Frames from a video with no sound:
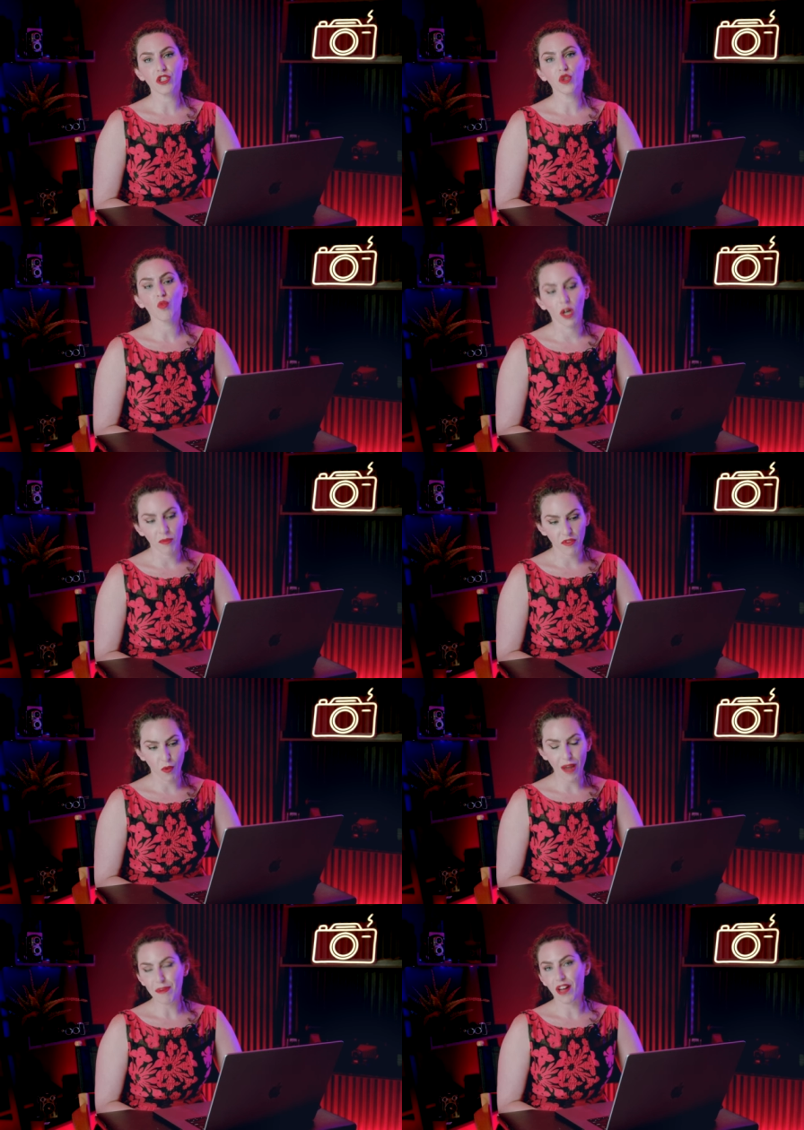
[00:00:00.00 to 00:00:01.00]
too warm of a
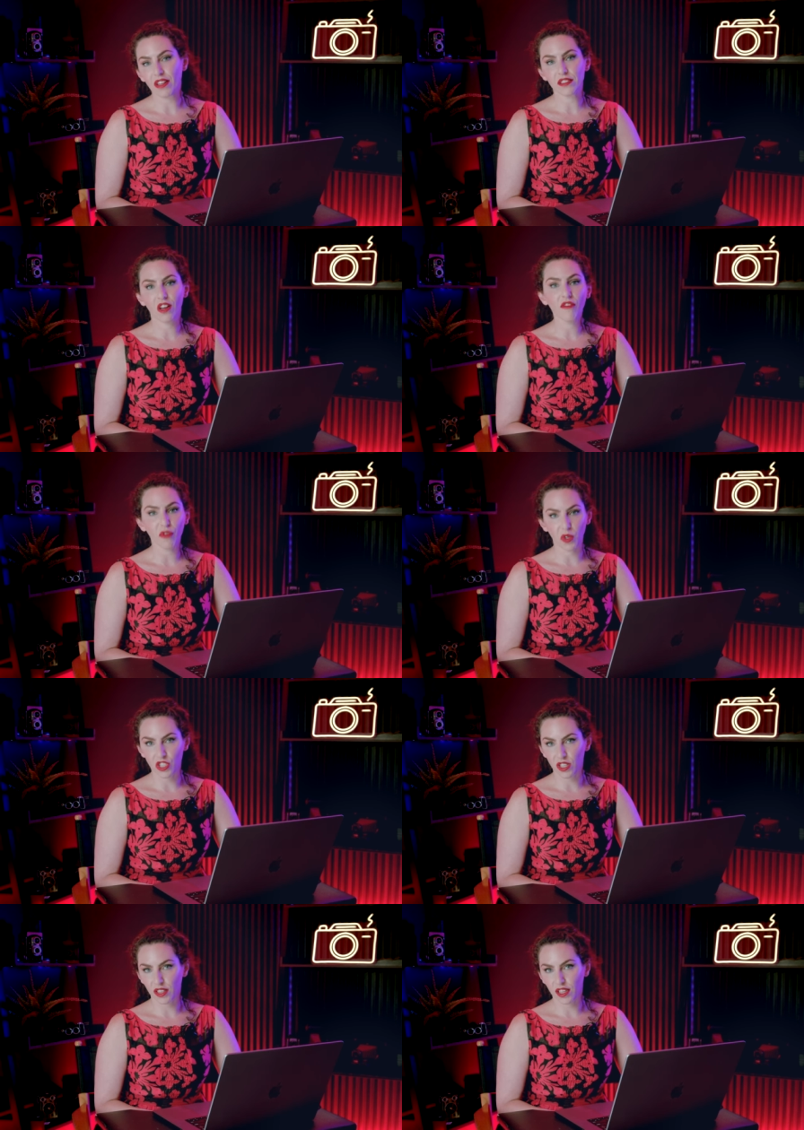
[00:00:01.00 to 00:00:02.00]
white balance,
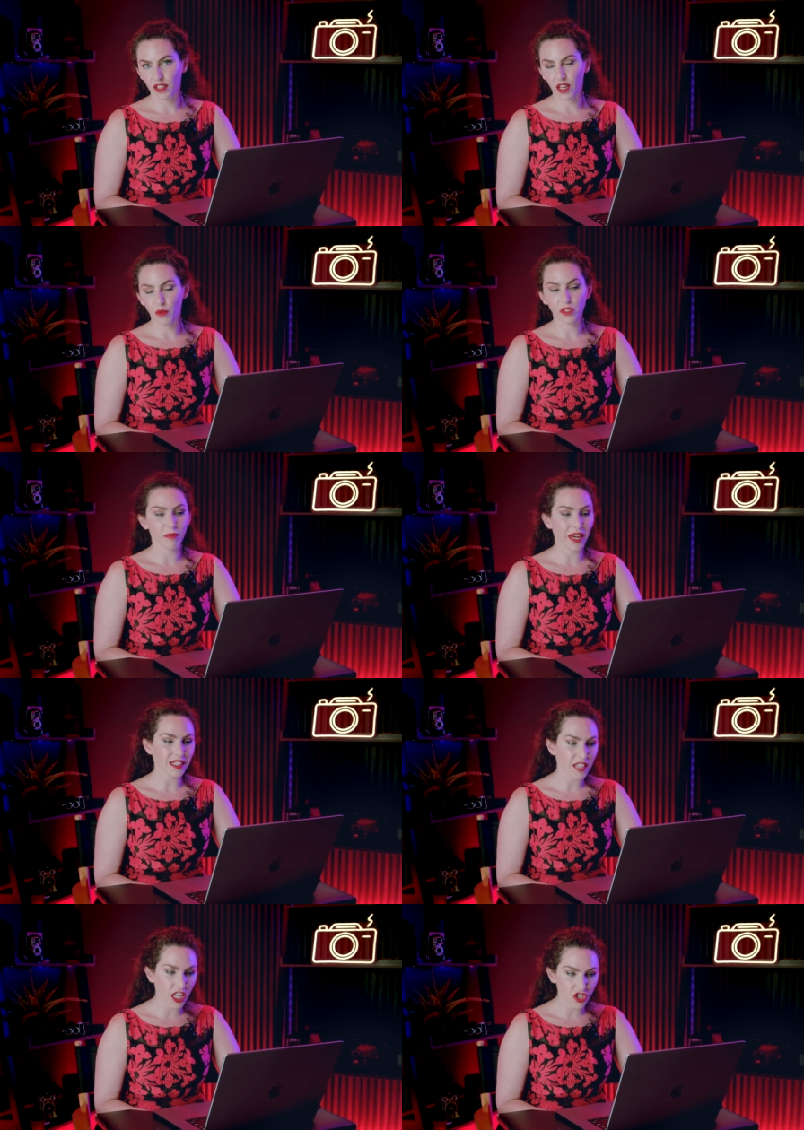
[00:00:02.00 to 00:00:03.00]
unfortunately. I wasn't paying
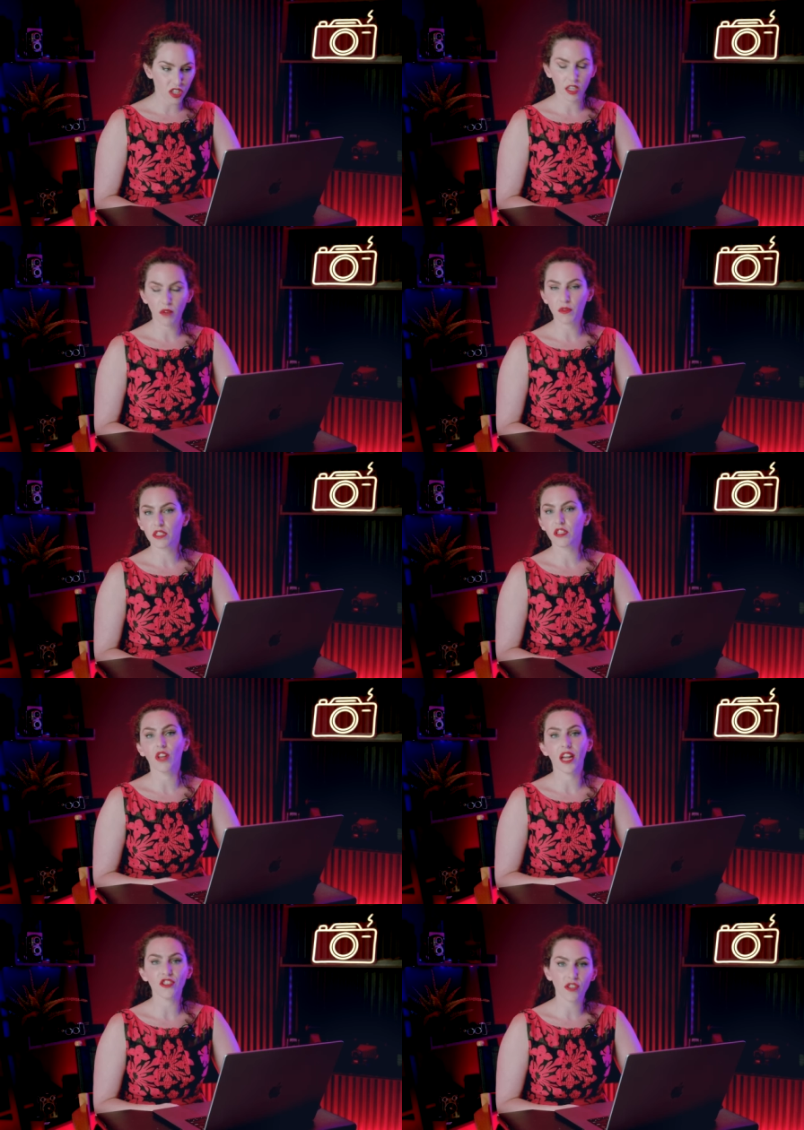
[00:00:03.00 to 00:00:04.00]
attention and I was still
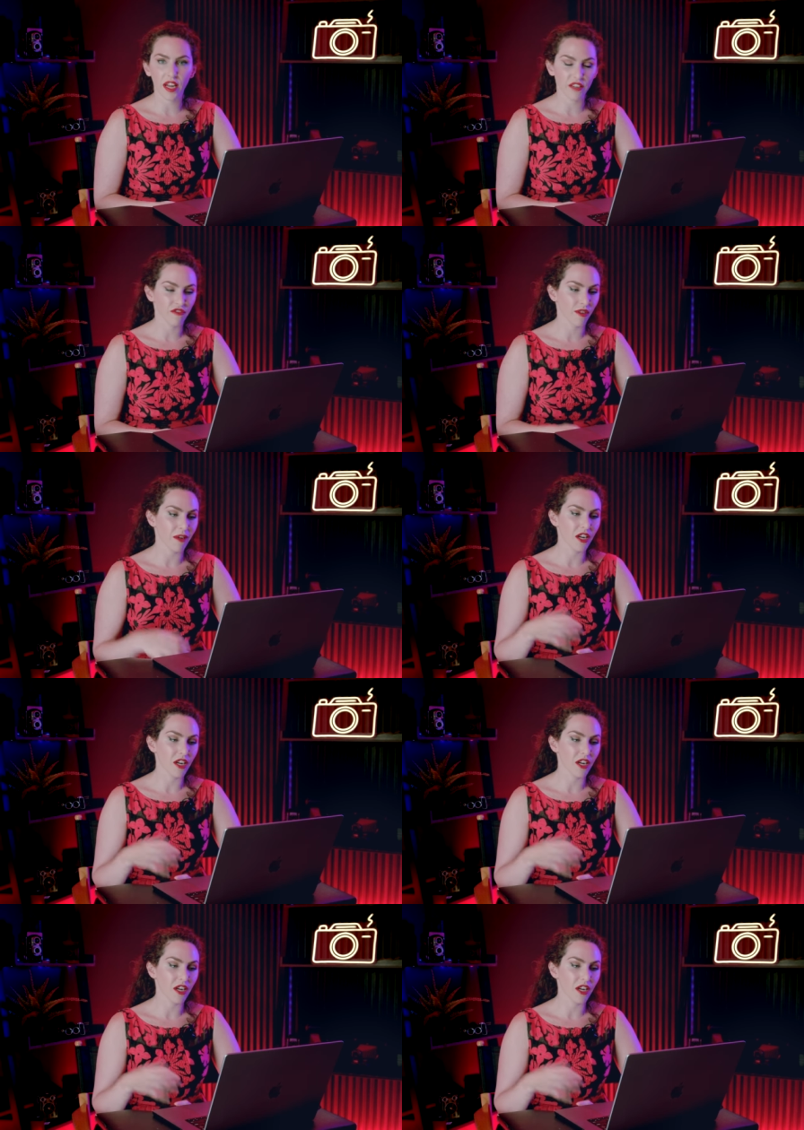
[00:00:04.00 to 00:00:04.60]
on shade from